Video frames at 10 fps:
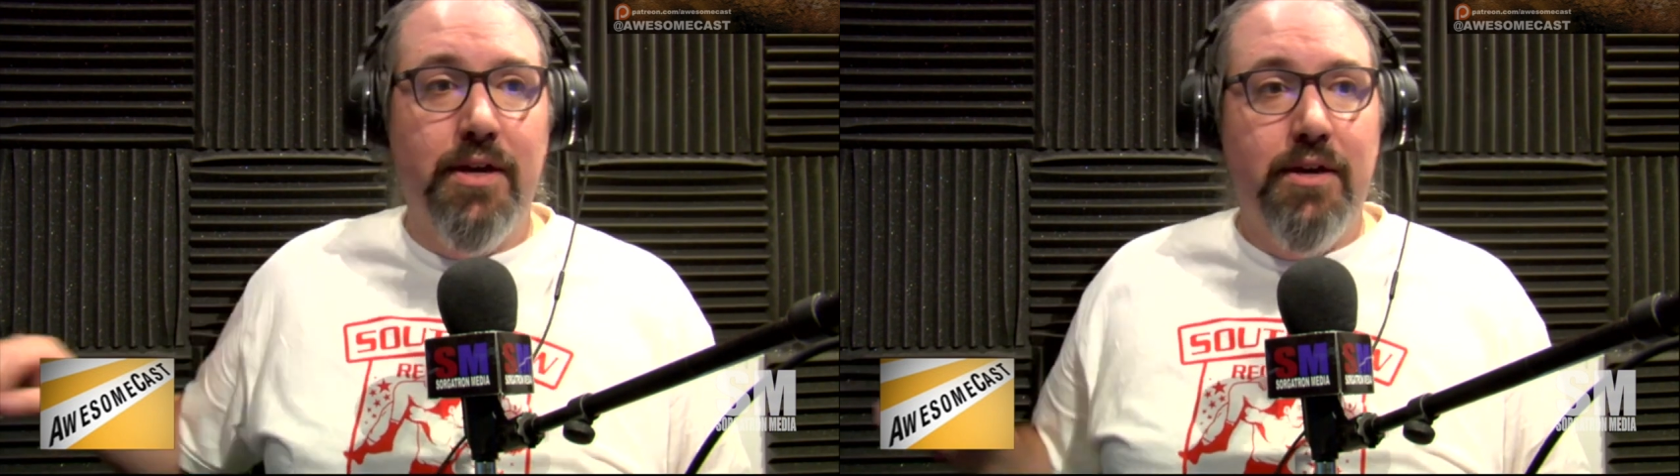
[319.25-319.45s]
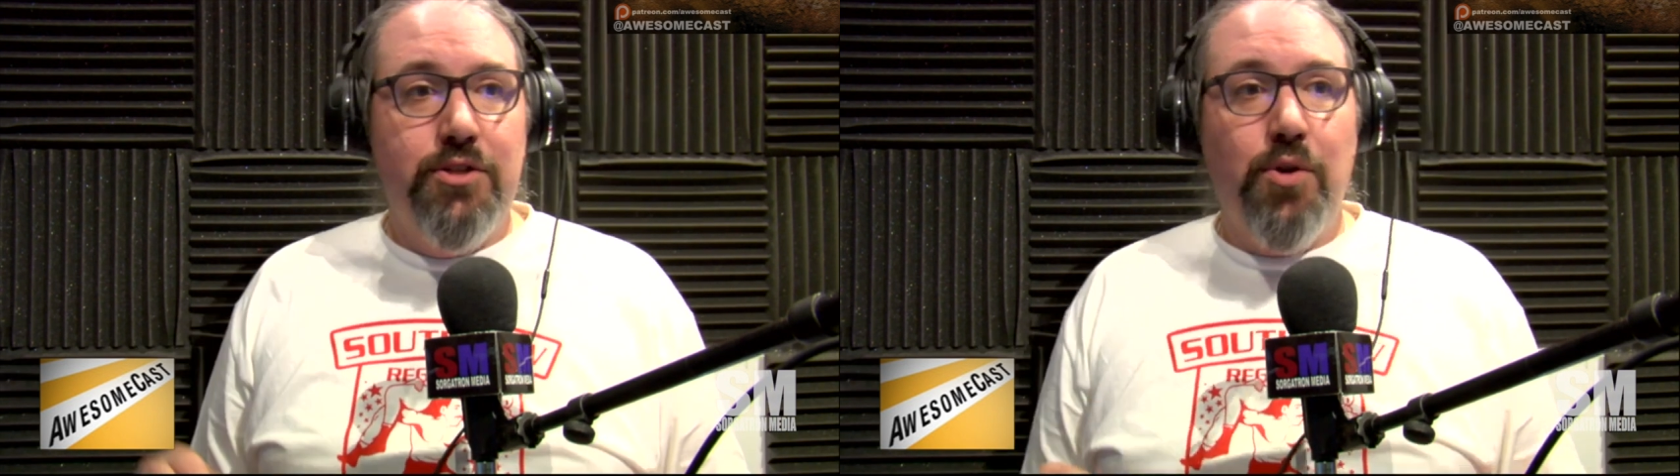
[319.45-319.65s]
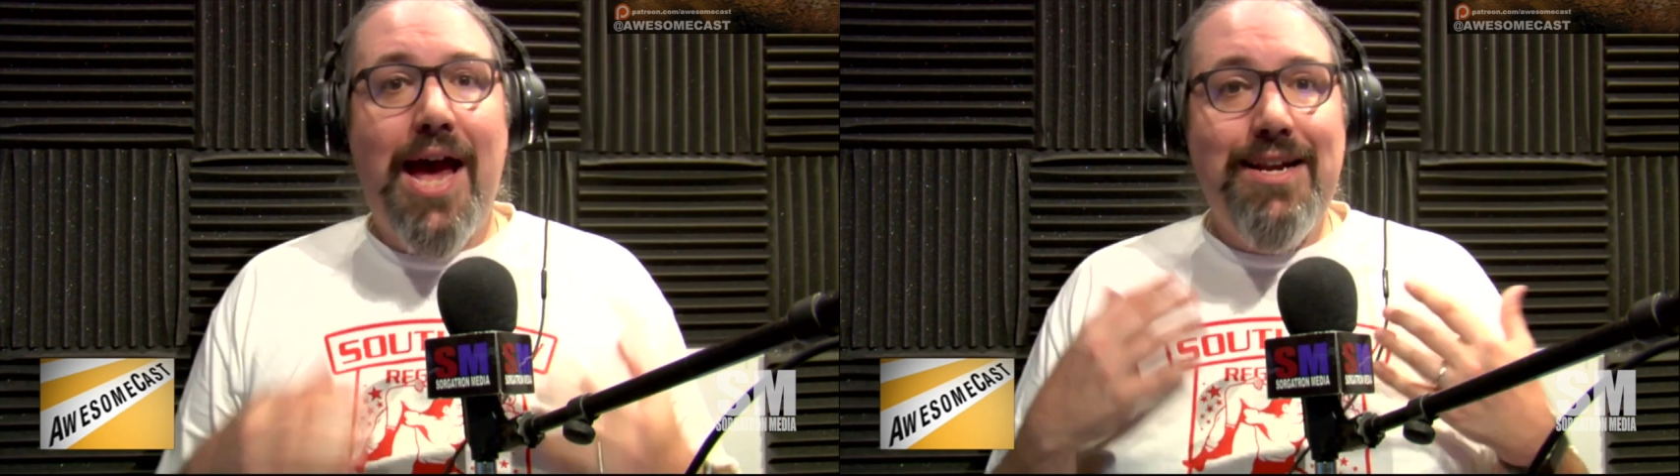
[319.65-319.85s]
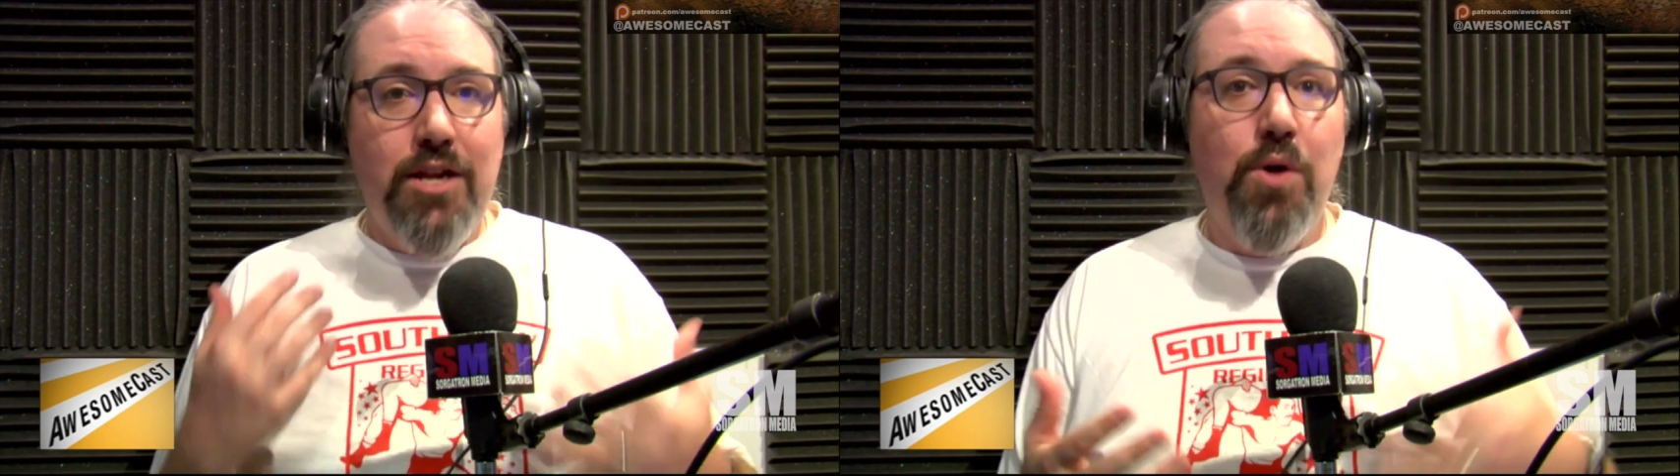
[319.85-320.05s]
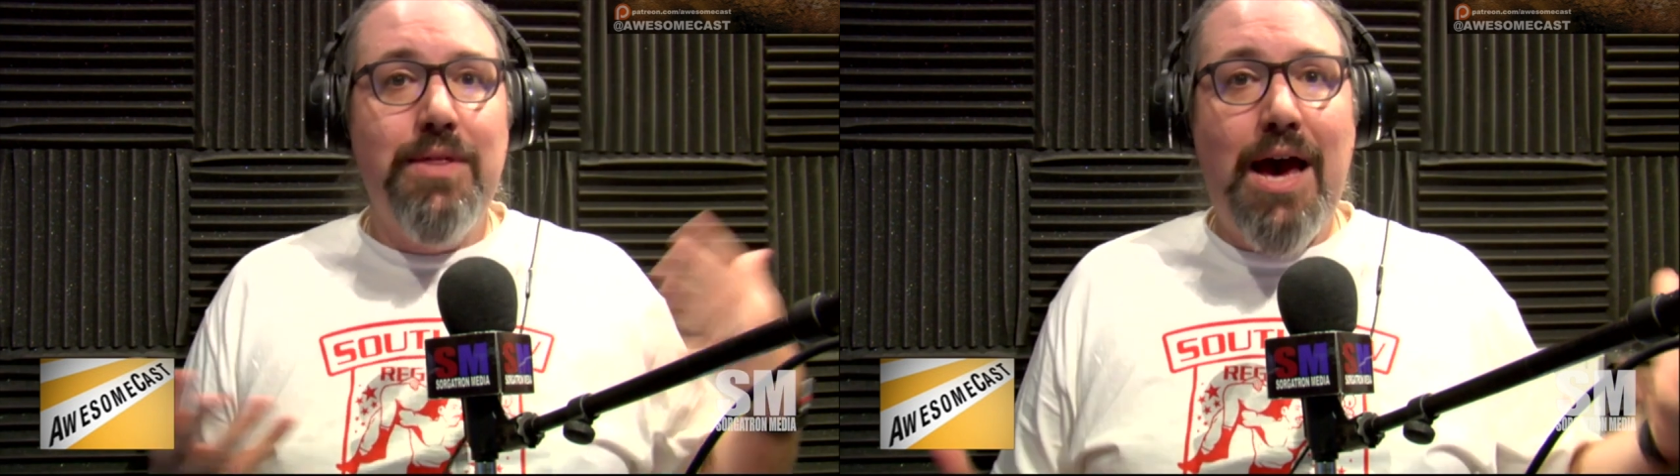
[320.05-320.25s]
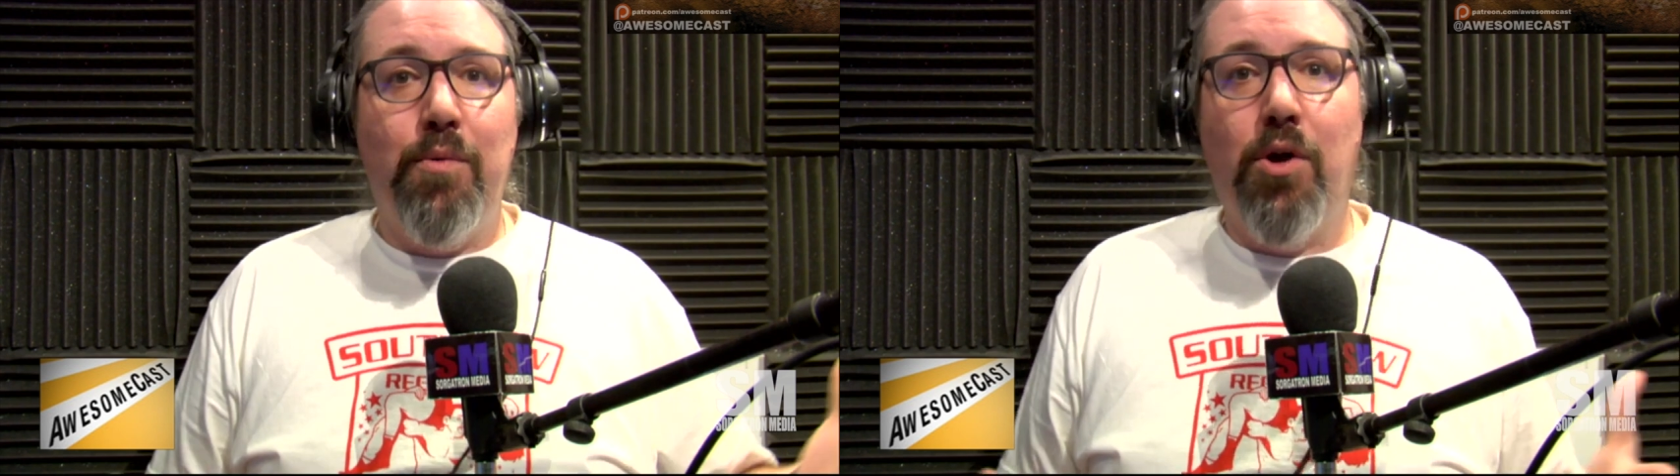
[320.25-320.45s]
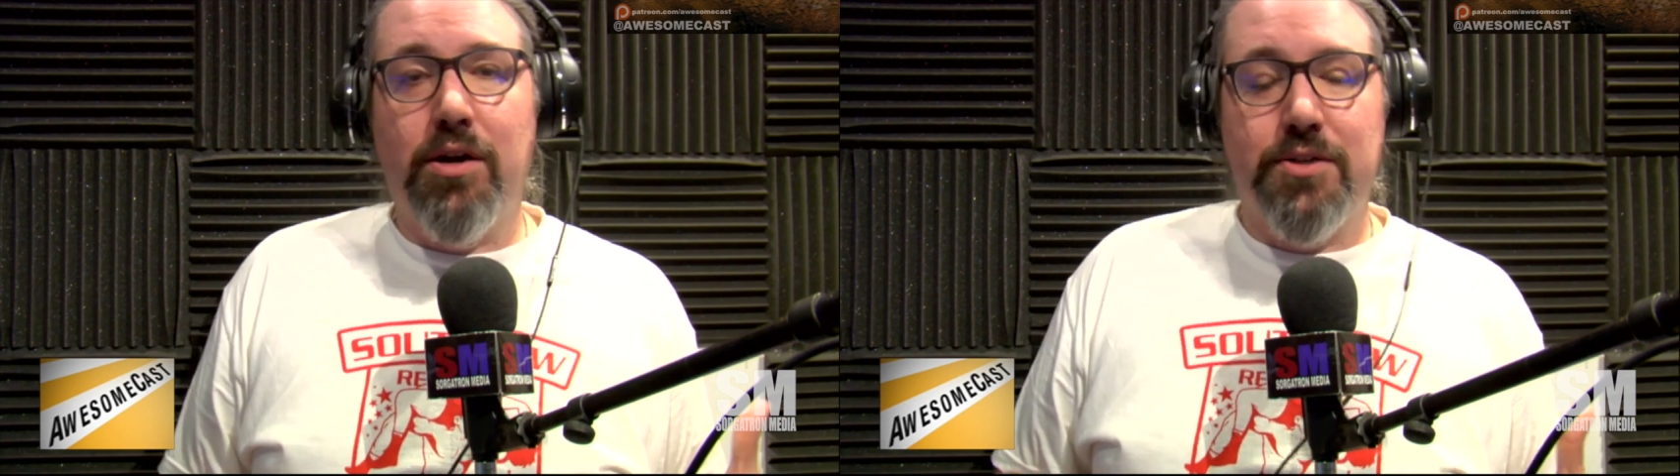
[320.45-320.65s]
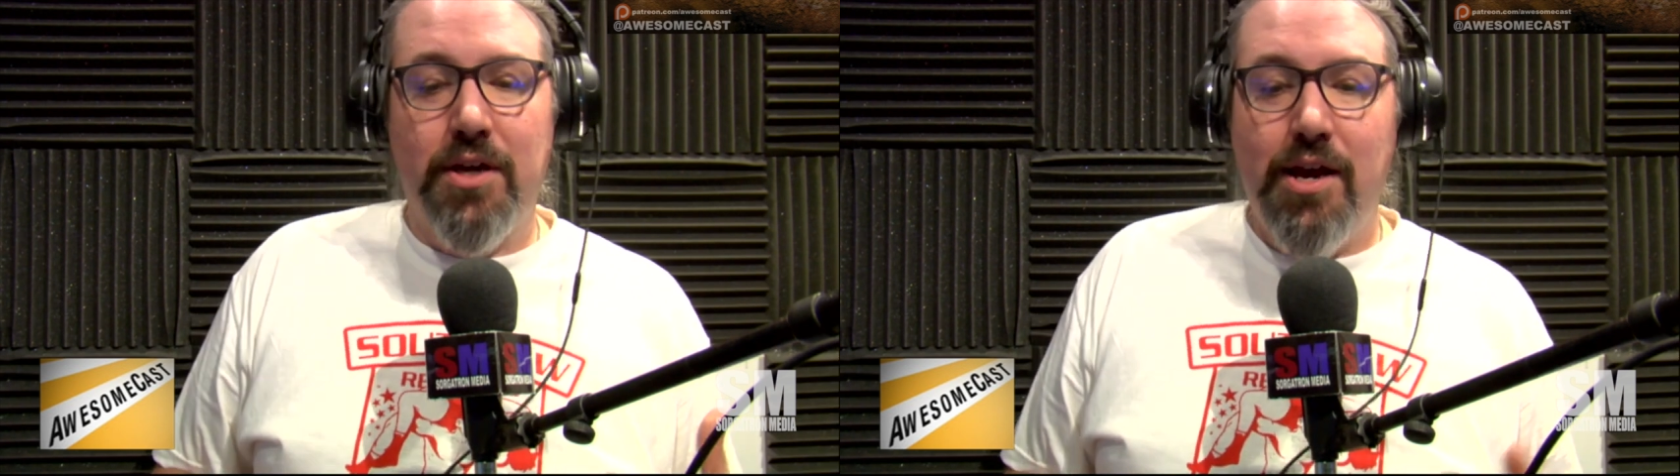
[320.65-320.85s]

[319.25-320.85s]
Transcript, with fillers: So I know that works.